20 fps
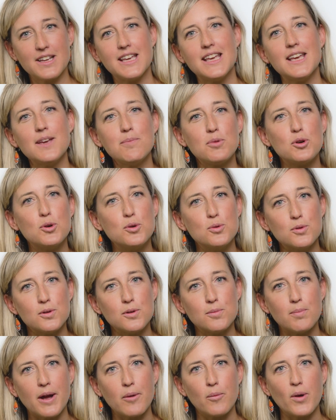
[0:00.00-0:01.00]
Keep
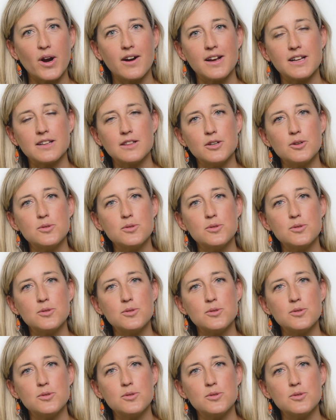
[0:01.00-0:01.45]
cool by wearing